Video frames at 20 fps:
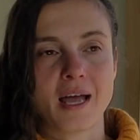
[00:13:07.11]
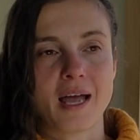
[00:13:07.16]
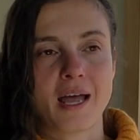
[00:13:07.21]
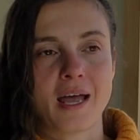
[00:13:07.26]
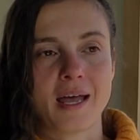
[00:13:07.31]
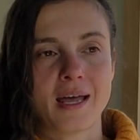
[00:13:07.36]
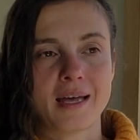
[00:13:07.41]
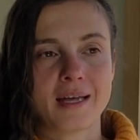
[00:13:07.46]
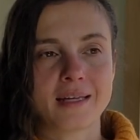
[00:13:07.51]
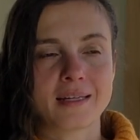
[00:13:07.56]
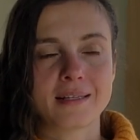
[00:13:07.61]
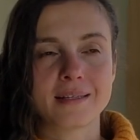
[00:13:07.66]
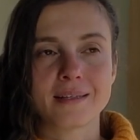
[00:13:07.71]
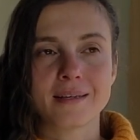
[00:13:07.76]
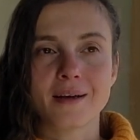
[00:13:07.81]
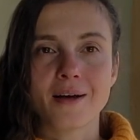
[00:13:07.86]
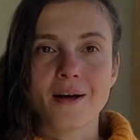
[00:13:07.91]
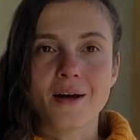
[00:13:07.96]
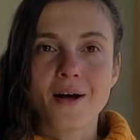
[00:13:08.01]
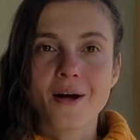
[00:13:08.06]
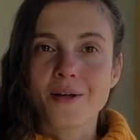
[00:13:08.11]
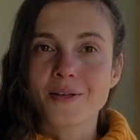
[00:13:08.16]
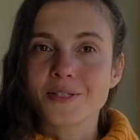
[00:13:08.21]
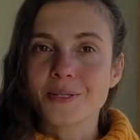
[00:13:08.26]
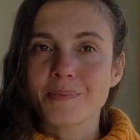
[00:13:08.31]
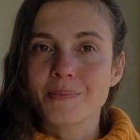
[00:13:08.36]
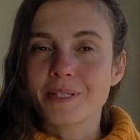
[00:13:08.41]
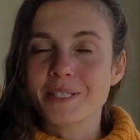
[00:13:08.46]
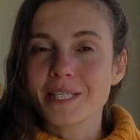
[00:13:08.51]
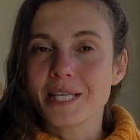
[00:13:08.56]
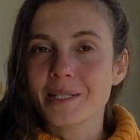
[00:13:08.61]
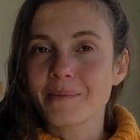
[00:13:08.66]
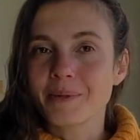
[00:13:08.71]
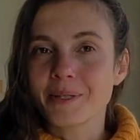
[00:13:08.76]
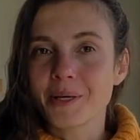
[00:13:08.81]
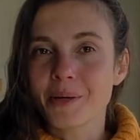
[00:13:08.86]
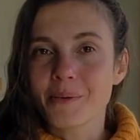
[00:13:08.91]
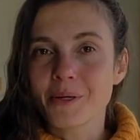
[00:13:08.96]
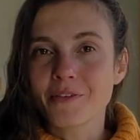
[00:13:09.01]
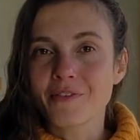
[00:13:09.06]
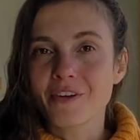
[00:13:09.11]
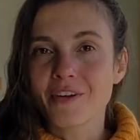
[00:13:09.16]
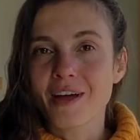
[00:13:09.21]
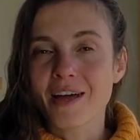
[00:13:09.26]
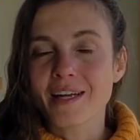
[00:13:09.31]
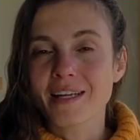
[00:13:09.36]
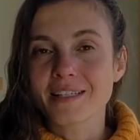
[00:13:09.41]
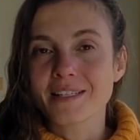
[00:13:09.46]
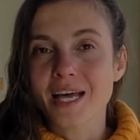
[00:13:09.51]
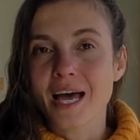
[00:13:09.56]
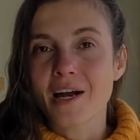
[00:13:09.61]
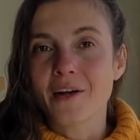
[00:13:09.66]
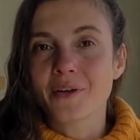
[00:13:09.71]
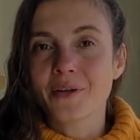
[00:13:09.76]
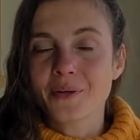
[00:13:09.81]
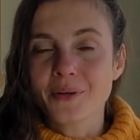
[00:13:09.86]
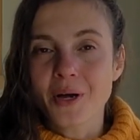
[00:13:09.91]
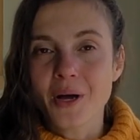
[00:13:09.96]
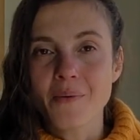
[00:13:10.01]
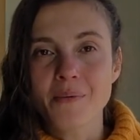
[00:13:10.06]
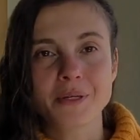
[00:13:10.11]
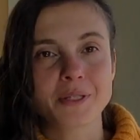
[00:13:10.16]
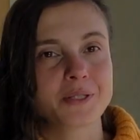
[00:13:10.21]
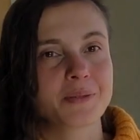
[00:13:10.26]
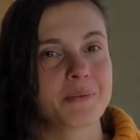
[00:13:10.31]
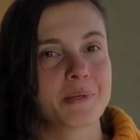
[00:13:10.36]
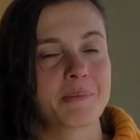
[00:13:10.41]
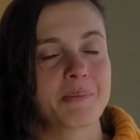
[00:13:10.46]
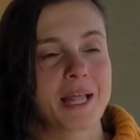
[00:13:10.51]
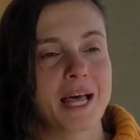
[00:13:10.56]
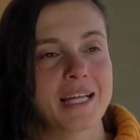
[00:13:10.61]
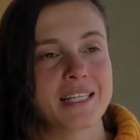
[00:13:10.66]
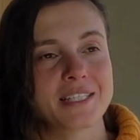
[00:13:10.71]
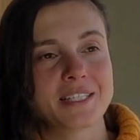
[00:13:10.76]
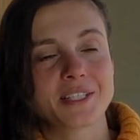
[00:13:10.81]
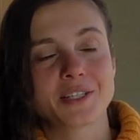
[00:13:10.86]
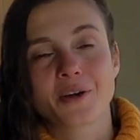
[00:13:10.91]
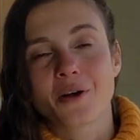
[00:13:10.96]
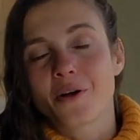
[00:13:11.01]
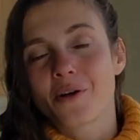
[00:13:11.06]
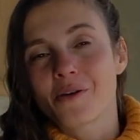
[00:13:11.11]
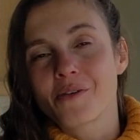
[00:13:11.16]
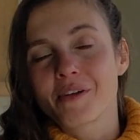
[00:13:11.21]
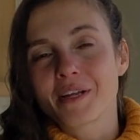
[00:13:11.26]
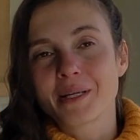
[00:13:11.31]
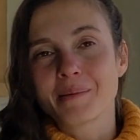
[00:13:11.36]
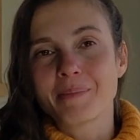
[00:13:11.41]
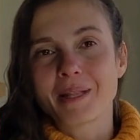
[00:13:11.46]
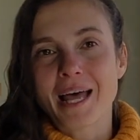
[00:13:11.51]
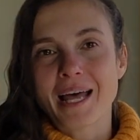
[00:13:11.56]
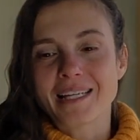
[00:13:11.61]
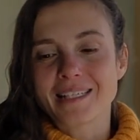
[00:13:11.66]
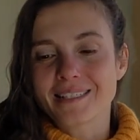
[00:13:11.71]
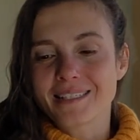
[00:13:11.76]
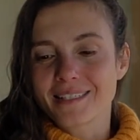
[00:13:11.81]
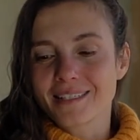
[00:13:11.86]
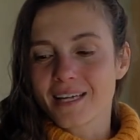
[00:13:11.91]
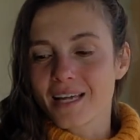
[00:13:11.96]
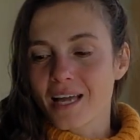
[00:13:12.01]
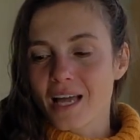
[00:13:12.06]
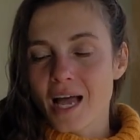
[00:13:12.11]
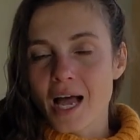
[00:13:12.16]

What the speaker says: and also please let me know what varieties are you going to be planting or already planted.